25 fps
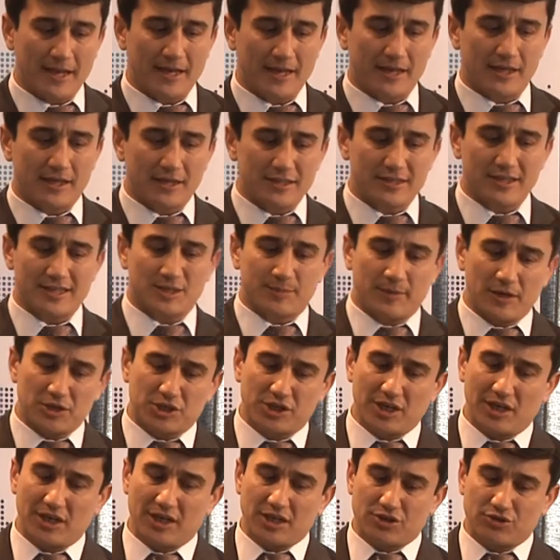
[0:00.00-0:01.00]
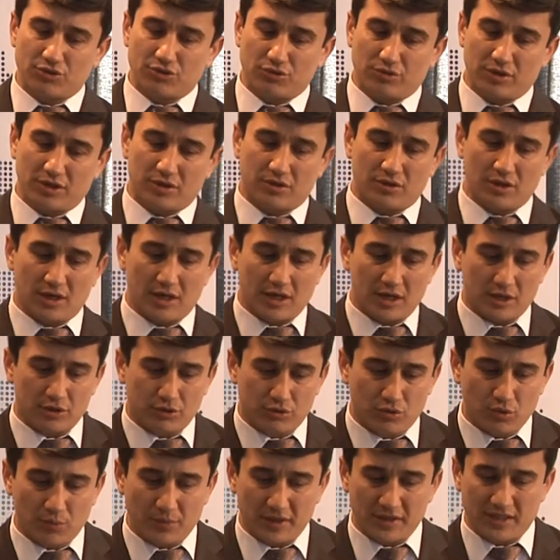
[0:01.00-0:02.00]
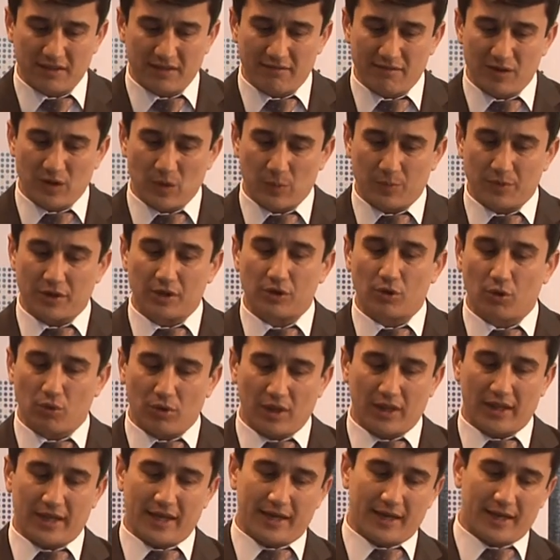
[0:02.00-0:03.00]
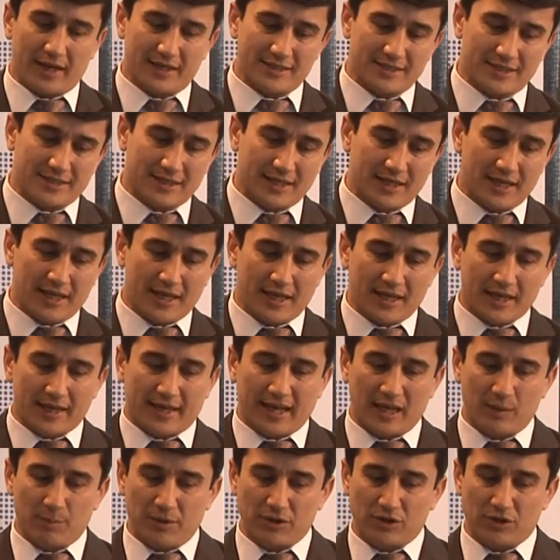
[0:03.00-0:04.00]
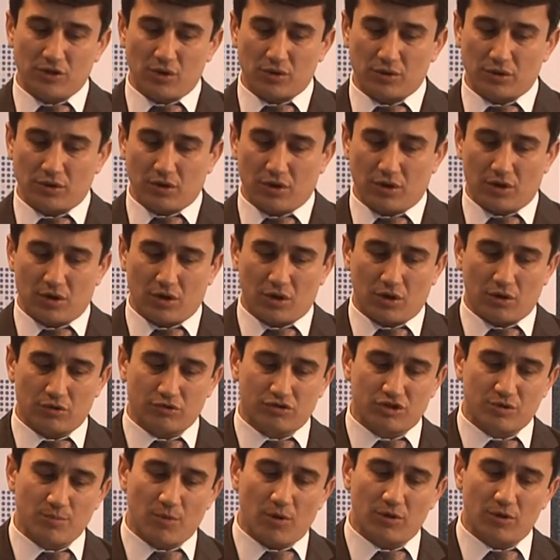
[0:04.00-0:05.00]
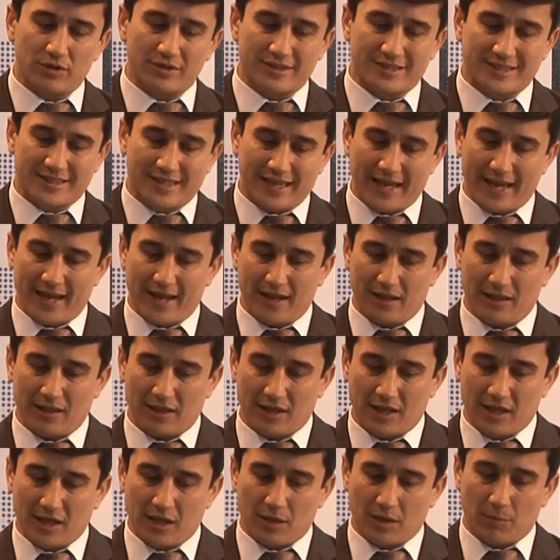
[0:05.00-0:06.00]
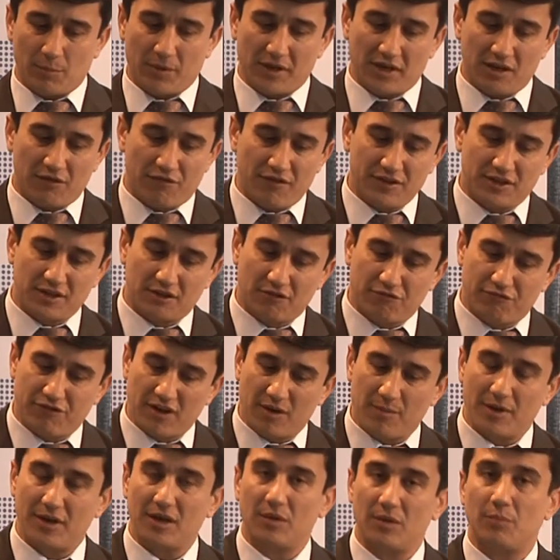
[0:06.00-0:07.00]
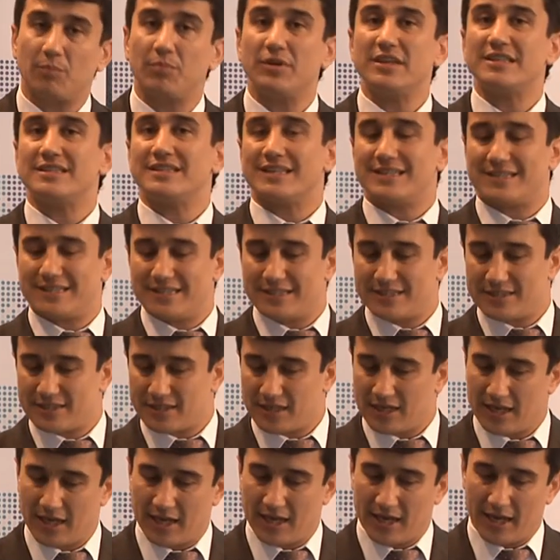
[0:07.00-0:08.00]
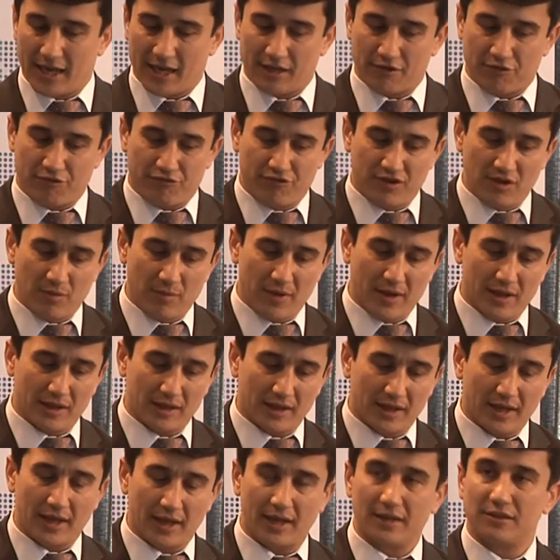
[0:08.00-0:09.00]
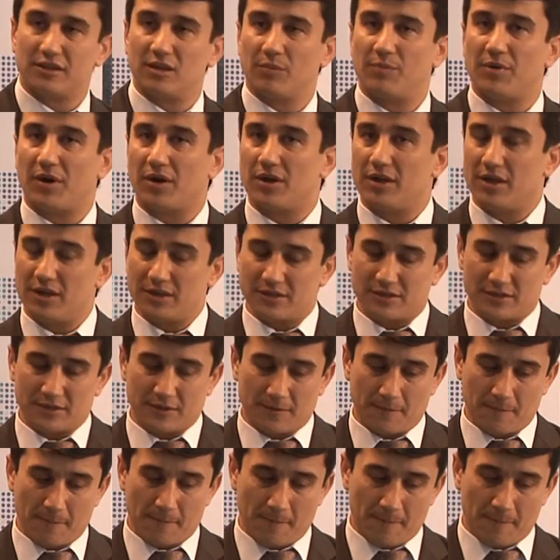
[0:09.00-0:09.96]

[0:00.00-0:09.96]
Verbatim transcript: is especially suited uh, to be developed in rural areas, can be done uh, on small scale, benefiting family businesses and female entrepreneurs,